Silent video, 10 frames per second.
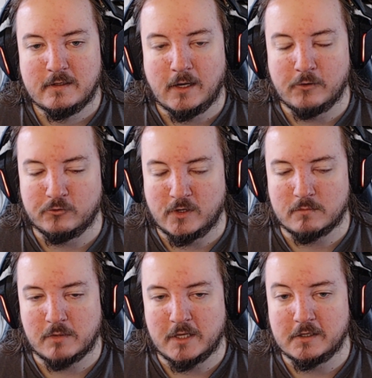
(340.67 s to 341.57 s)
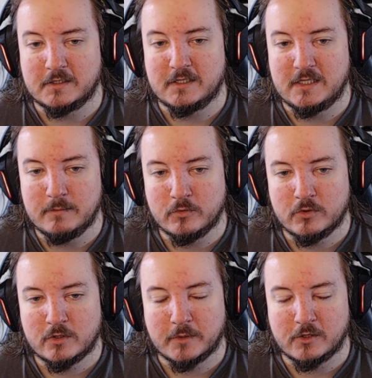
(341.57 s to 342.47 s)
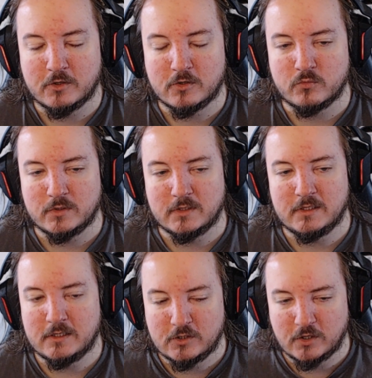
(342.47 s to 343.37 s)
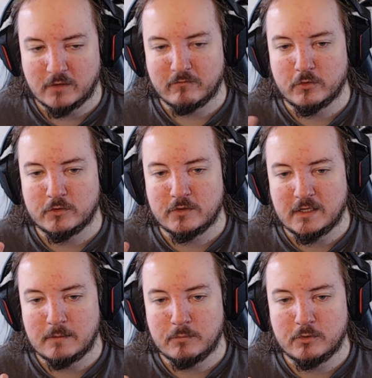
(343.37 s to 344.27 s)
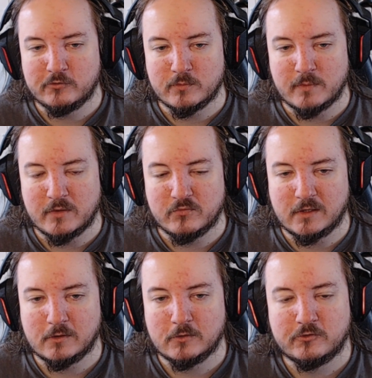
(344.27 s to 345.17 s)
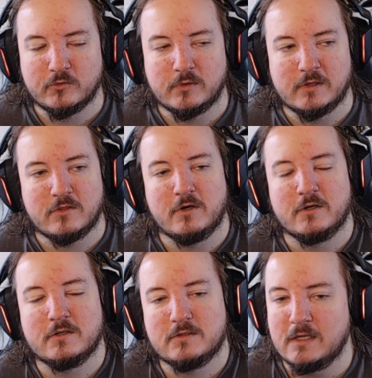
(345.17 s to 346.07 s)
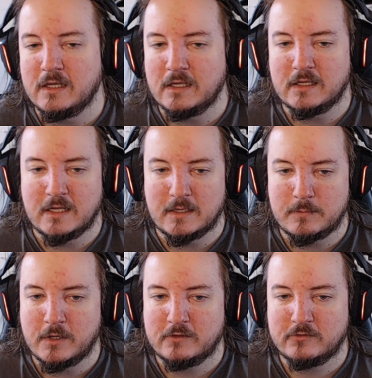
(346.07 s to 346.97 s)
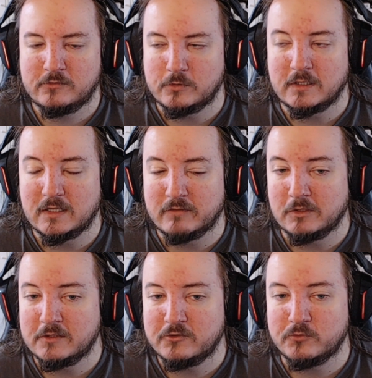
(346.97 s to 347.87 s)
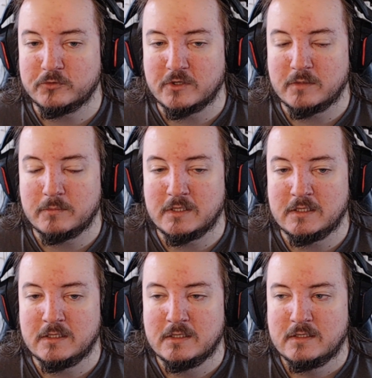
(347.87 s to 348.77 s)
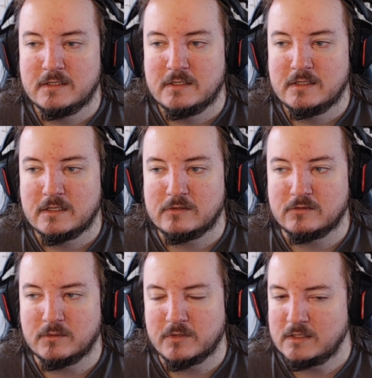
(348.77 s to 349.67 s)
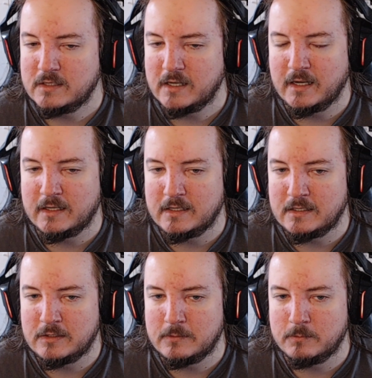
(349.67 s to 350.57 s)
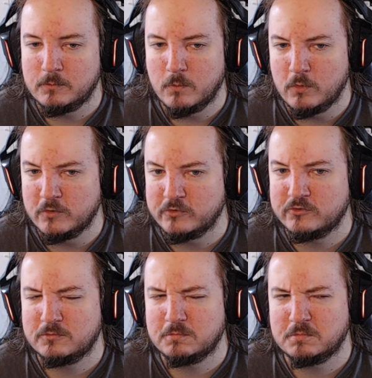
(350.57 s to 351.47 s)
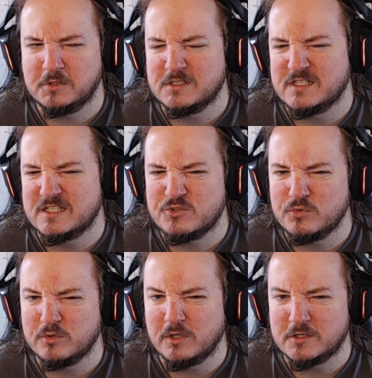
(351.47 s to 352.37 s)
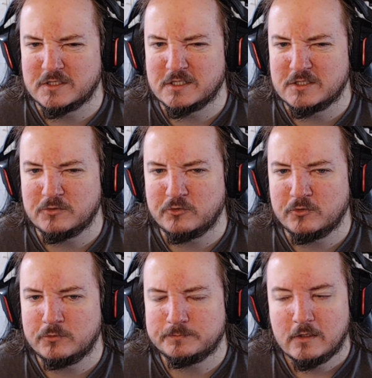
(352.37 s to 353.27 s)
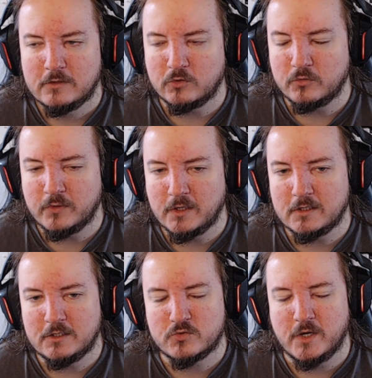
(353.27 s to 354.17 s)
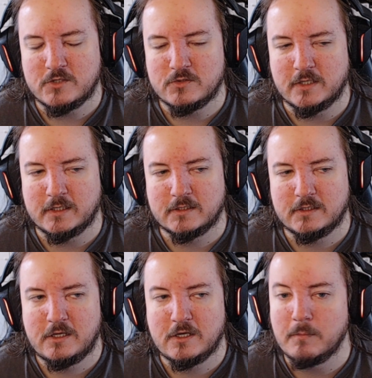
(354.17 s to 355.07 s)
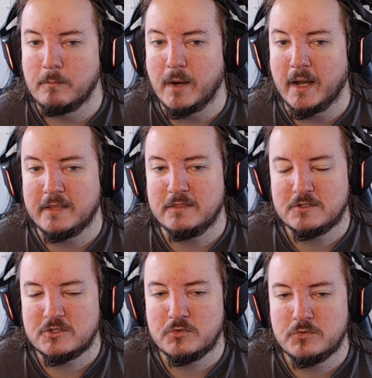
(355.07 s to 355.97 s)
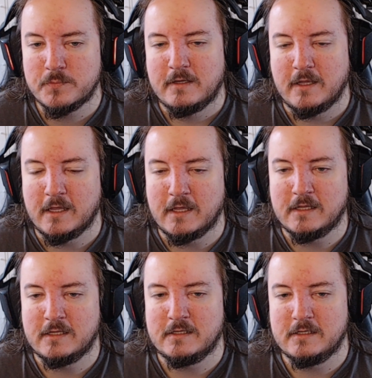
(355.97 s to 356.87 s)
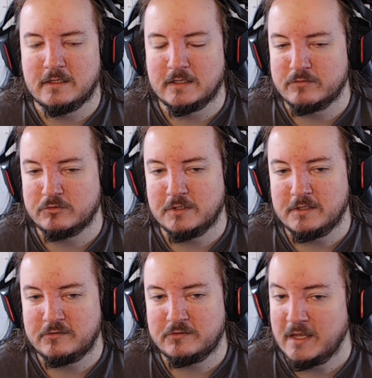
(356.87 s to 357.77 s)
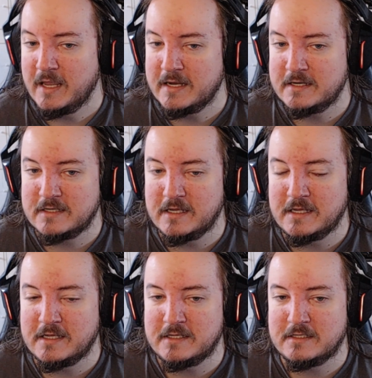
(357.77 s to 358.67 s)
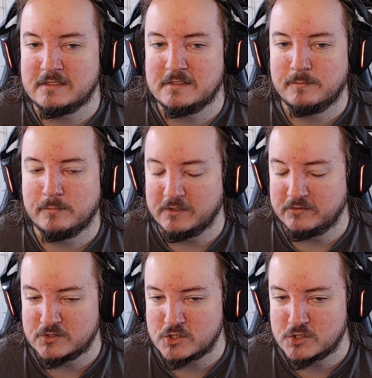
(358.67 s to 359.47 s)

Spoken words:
I was trying to play on keyboard, but I couldn't really convert the inputs with my fingers, so I thought a hitbox or a leverless was gonna be something I was gonna take too long to get used to. So I figured I'd try to like combine the two, a leverless and a PlayStation